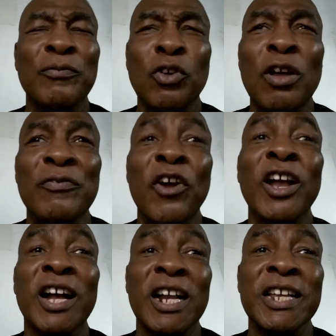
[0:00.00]
Floyd's
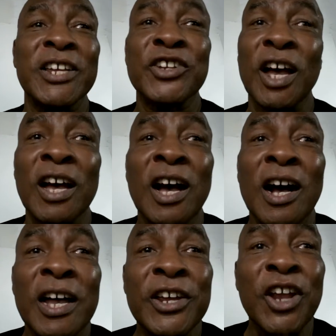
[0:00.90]
very cunning.
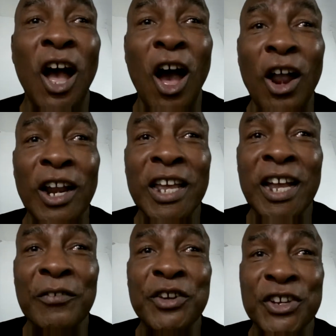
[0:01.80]
He's an
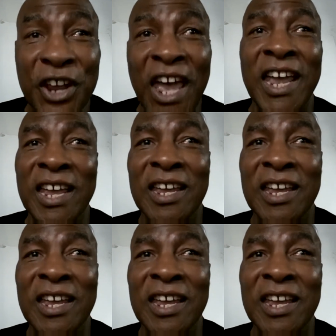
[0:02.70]
Ollie of today.